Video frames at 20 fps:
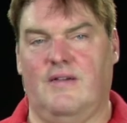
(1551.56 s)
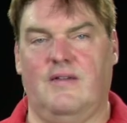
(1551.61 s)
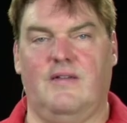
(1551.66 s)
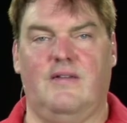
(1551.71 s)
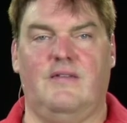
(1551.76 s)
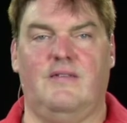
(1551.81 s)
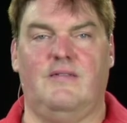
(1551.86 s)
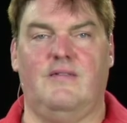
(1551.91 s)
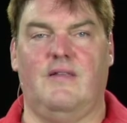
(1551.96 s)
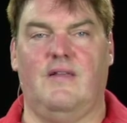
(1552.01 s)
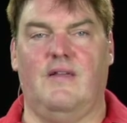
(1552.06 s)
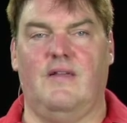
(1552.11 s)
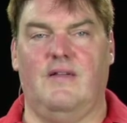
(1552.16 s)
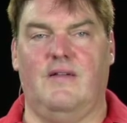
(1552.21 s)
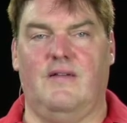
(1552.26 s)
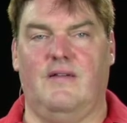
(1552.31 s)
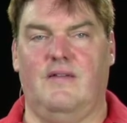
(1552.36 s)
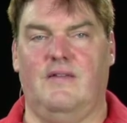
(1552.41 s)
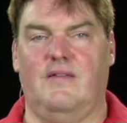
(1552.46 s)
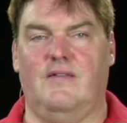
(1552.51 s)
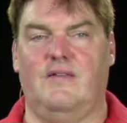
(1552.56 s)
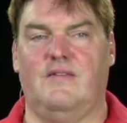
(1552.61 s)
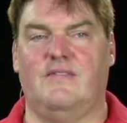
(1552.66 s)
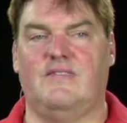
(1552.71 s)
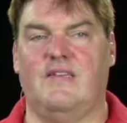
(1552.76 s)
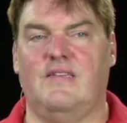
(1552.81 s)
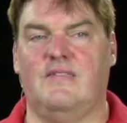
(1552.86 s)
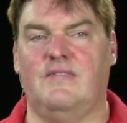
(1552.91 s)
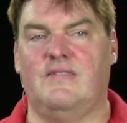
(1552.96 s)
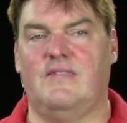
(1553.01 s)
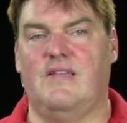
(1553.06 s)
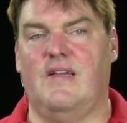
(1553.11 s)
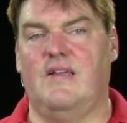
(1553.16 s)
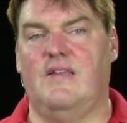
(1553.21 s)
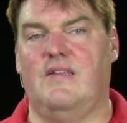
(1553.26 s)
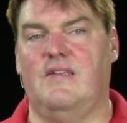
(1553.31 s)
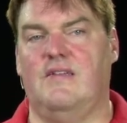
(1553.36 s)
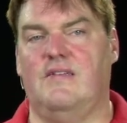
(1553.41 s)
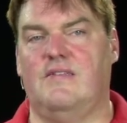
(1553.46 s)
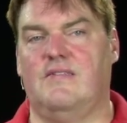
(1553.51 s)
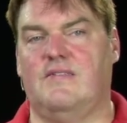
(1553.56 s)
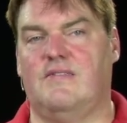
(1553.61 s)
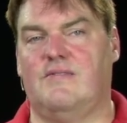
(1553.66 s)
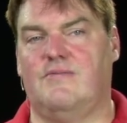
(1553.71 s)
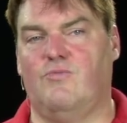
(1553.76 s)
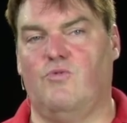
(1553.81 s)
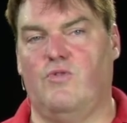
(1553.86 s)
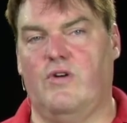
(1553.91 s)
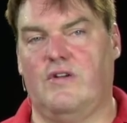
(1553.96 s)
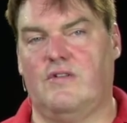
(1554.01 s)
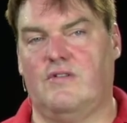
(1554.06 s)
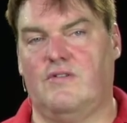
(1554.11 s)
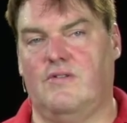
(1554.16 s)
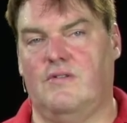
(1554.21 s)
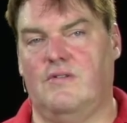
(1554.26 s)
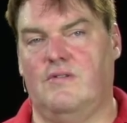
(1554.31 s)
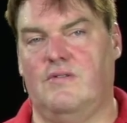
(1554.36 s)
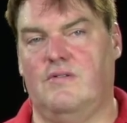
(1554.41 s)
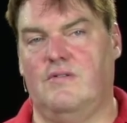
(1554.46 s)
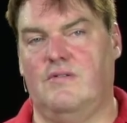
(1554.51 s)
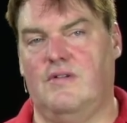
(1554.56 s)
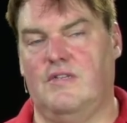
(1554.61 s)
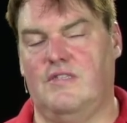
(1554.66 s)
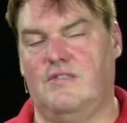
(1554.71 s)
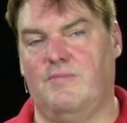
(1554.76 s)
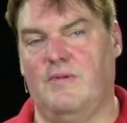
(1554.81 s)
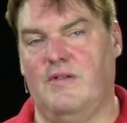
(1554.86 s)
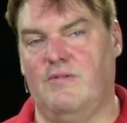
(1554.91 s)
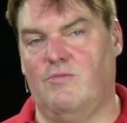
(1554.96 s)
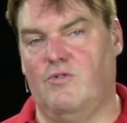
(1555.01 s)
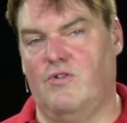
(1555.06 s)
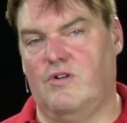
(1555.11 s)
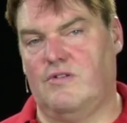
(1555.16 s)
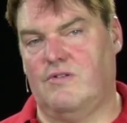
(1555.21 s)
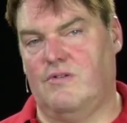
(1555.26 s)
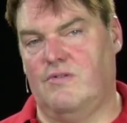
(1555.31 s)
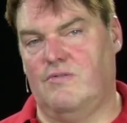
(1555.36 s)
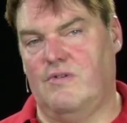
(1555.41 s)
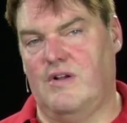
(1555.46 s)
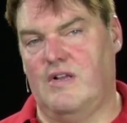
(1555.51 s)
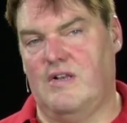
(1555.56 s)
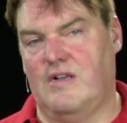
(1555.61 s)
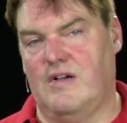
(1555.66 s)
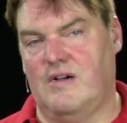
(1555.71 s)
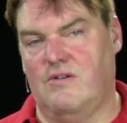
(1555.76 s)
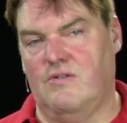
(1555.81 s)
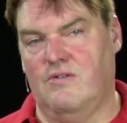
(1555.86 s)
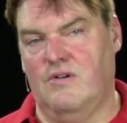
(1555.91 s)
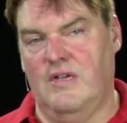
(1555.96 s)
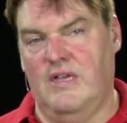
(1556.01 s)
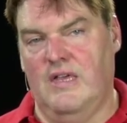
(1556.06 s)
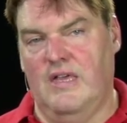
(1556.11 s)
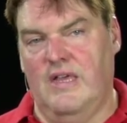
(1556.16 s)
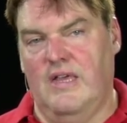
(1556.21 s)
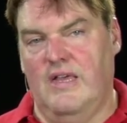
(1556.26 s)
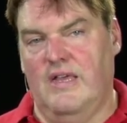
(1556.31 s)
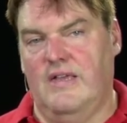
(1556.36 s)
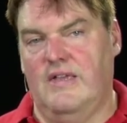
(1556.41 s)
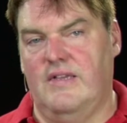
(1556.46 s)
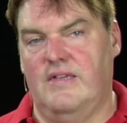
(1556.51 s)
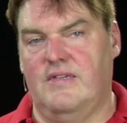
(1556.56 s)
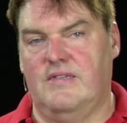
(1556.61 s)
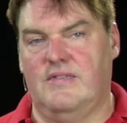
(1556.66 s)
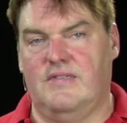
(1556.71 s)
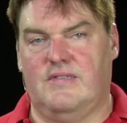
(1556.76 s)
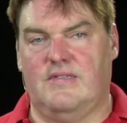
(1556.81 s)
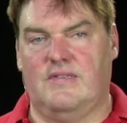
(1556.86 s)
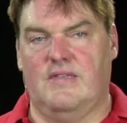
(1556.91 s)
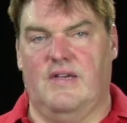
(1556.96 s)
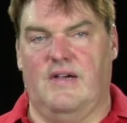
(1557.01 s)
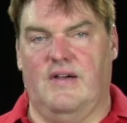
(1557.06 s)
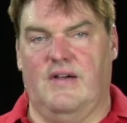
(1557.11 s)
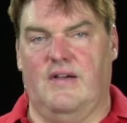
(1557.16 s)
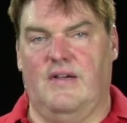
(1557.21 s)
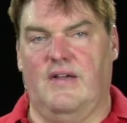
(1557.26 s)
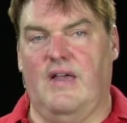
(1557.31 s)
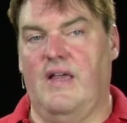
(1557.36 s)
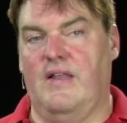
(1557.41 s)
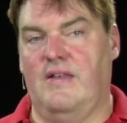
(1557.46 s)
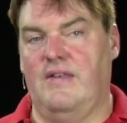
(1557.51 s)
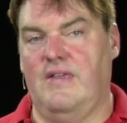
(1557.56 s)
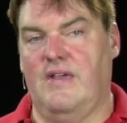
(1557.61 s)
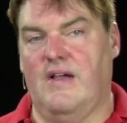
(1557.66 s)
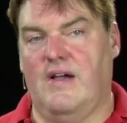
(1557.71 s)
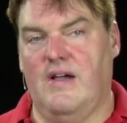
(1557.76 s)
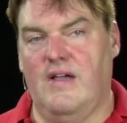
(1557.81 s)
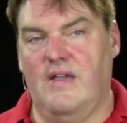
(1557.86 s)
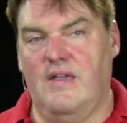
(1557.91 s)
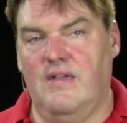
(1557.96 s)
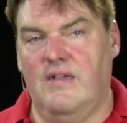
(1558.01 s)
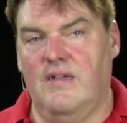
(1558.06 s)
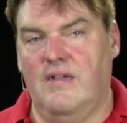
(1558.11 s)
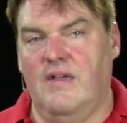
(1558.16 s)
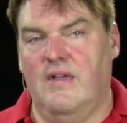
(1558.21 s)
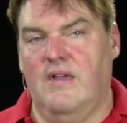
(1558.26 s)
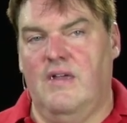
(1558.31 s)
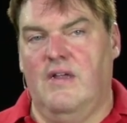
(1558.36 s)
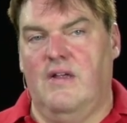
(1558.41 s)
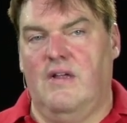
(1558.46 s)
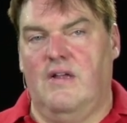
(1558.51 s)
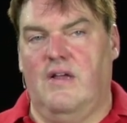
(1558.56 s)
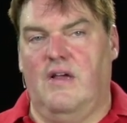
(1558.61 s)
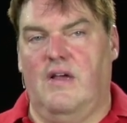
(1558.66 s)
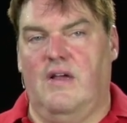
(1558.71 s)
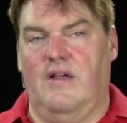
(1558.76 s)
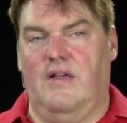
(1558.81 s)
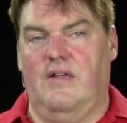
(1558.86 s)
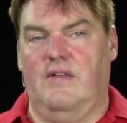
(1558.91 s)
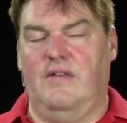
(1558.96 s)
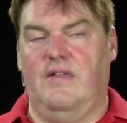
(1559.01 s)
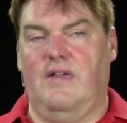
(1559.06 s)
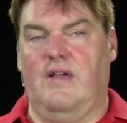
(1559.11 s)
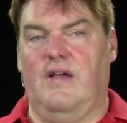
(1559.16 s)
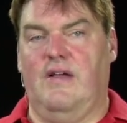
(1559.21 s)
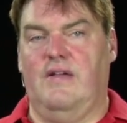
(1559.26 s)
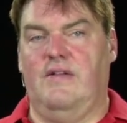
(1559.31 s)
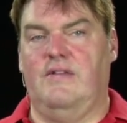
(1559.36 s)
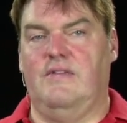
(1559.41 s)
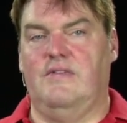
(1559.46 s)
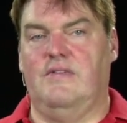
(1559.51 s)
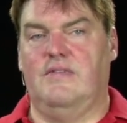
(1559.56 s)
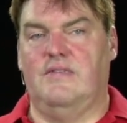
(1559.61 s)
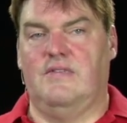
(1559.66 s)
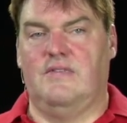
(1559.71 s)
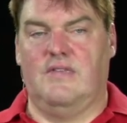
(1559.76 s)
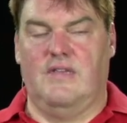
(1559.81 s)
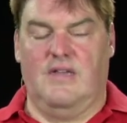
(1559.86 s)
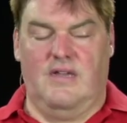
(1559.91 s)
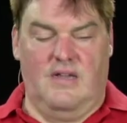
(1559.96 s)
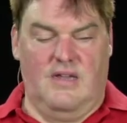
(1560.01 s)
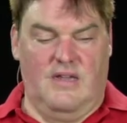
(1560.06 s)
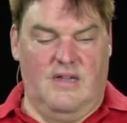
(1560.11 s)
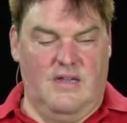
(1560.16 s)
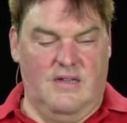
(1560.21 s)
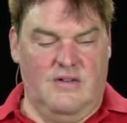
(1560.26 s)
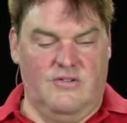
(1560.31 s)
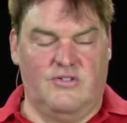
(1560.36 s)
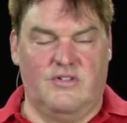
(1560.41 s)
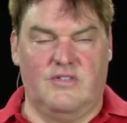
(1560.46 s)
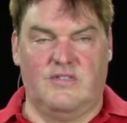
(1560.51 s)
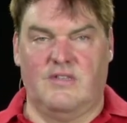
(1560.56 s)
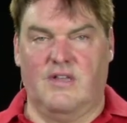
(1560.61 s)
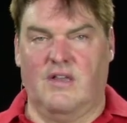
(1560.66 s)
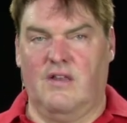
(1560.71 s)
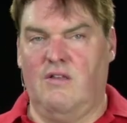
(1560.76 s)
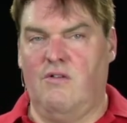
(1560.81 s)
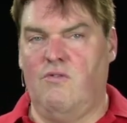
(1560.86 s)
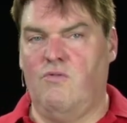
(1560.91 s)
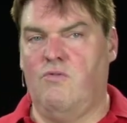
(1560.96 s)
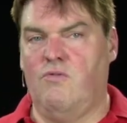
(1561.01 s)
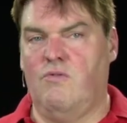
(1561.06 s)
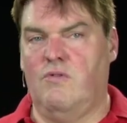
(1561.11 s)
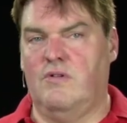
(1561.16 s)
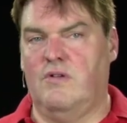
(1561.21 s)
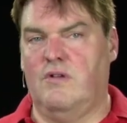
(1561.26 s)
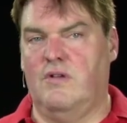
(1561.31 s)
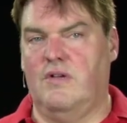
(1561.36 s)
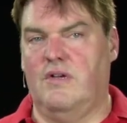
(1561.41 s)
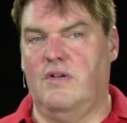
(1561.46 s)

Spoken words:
in a sense that it's being worked on right now, is NDI. NDI is an interesting new